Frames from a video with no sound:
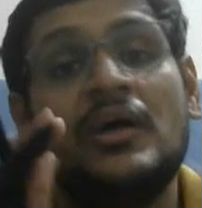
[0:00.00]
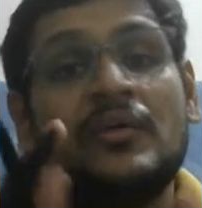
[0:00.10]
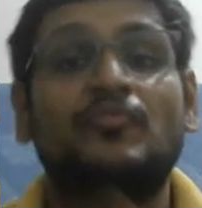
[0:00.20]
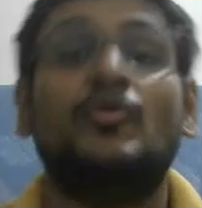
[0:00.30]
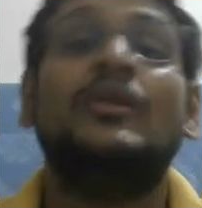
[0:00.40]

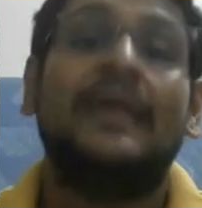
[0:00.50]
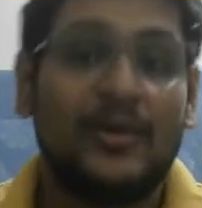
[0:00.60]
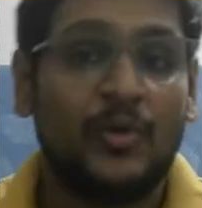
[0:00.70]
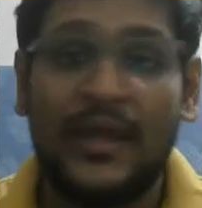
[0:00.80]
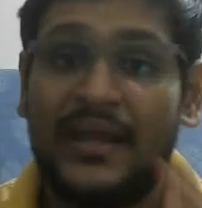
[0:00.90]
fully.
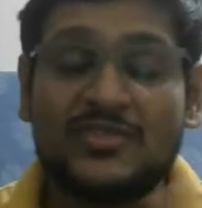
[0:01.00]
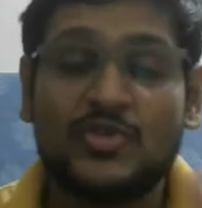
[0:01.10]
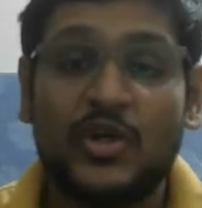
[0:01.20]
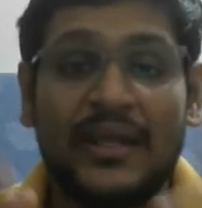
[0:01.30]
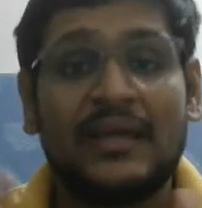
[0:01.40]
Okay, it is
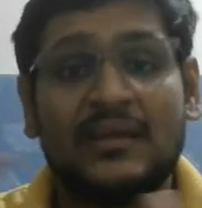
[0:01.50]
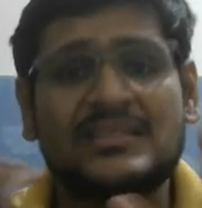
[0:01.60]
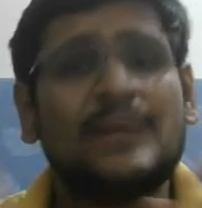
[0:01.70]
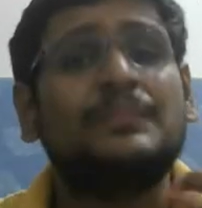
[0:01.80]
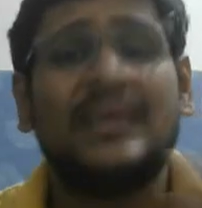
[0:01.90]
not like
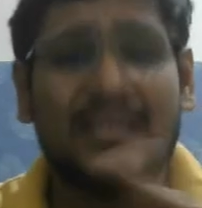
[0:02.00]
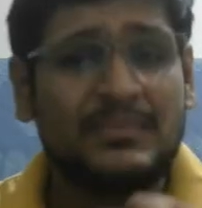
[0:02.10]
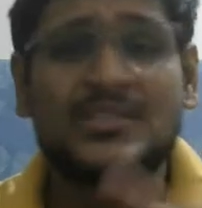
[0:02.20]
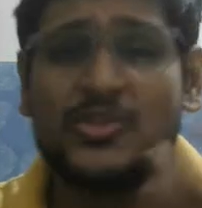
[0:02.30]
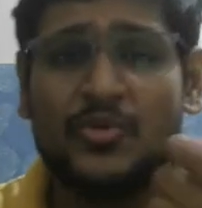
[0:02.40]
something is
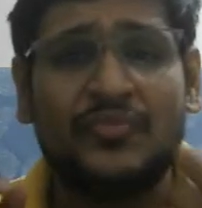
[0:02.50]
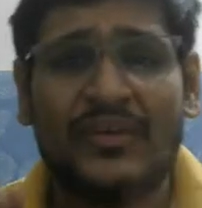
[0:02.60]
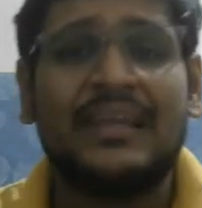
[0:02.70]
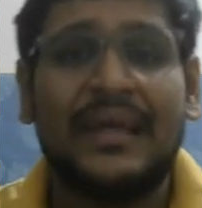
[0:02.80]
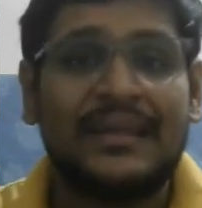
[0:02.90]
missed, you feel
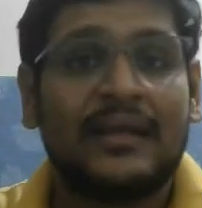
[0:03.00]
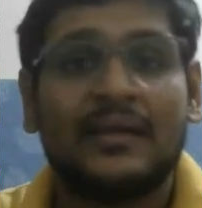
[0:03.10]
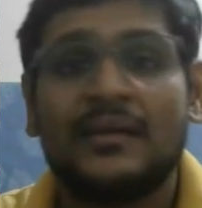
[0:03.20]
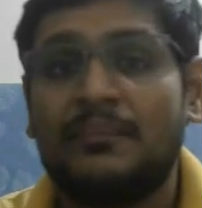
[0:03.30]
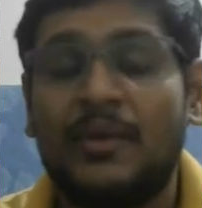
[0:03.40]
like that,
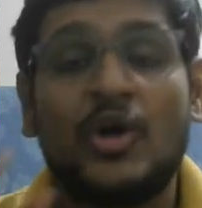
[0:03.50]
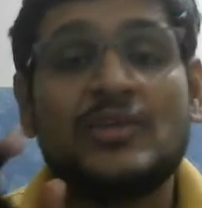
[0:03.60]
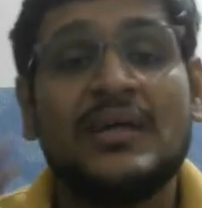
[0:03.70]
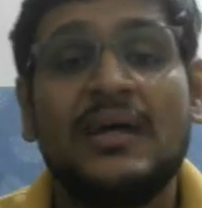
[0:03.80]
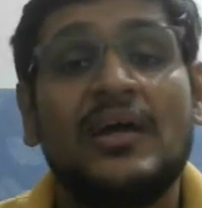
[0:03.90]
because
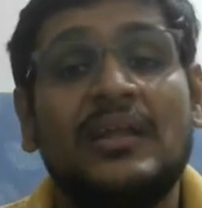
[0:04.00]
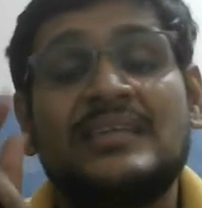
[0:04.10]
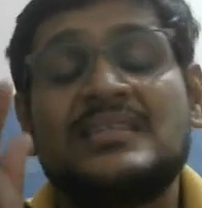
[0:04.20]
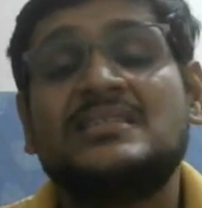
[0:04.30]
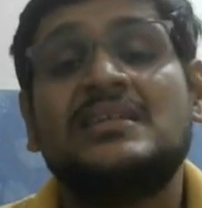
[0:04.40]
this
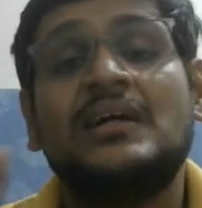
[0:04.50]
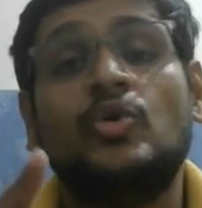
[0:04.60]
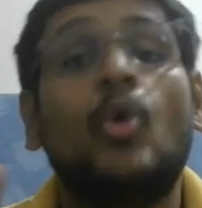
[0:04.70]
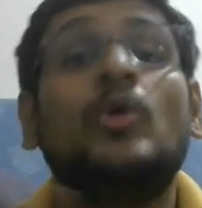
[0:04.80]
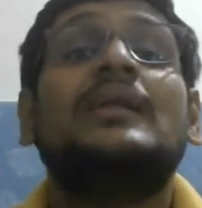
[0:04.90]
is the
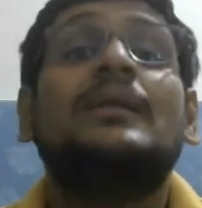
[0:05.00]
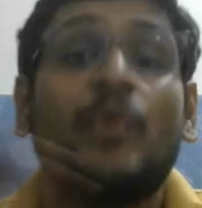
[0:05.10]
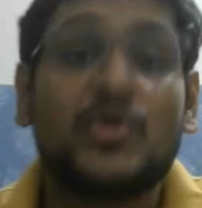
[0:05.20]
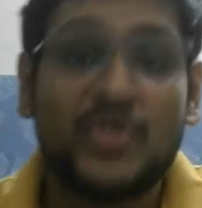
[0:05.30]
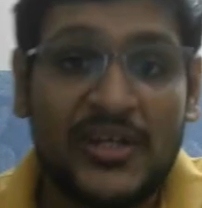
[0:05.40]
golden
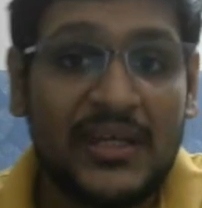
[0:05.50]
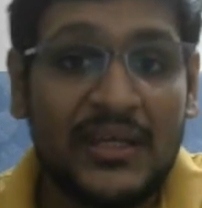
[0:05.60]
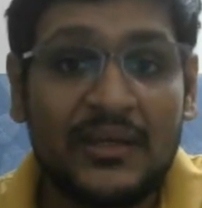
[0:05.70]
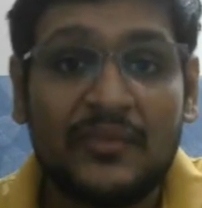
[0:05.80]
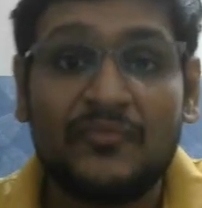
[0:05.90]
opportunity
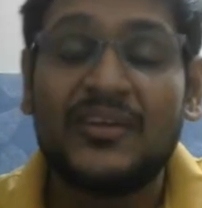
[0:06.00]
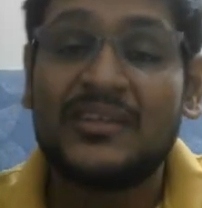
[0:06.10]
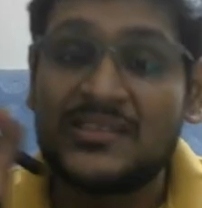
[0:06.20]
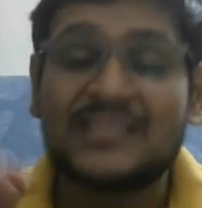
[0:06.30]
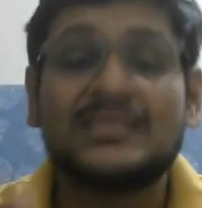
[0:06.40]
with
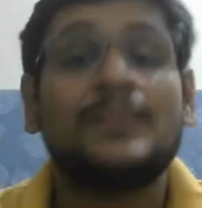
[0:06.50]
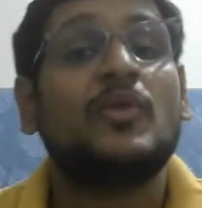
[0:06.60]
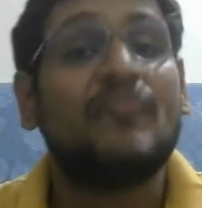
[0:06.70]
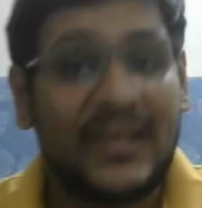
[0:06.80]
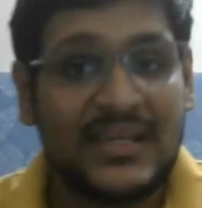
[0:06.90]
such number of
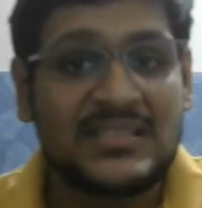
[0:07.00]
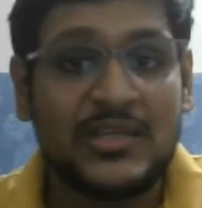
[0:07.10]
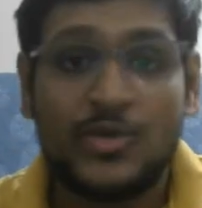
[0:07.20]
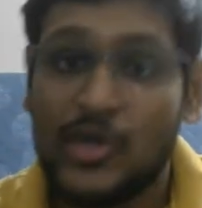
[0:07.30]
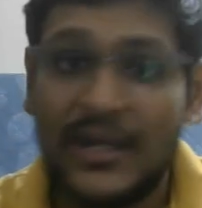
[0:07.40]
vacancy
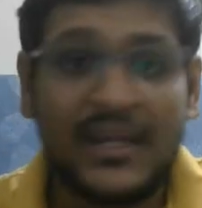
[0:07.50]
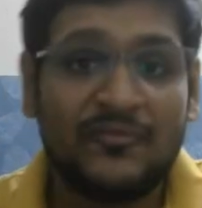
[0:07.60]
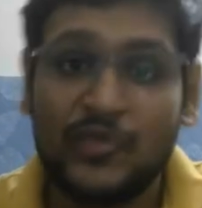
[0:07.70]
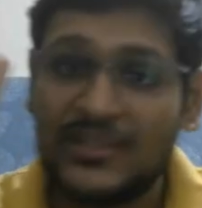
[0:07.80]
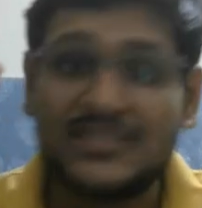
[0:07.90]
you are getting
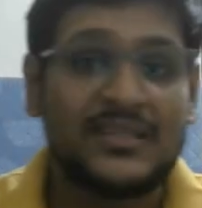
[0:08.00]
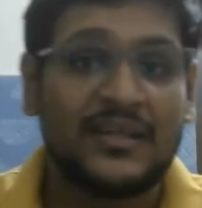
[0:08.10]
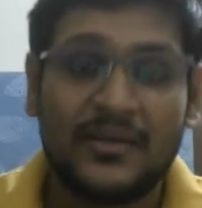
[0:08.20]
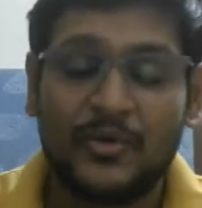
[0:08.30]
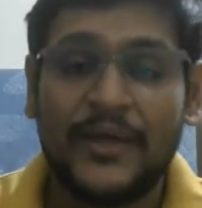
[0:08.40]
for this year.
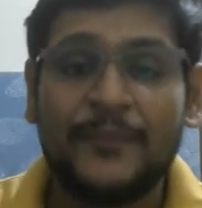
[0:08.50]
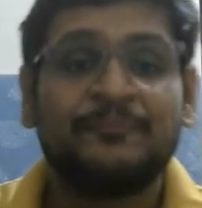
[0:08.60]
Okay,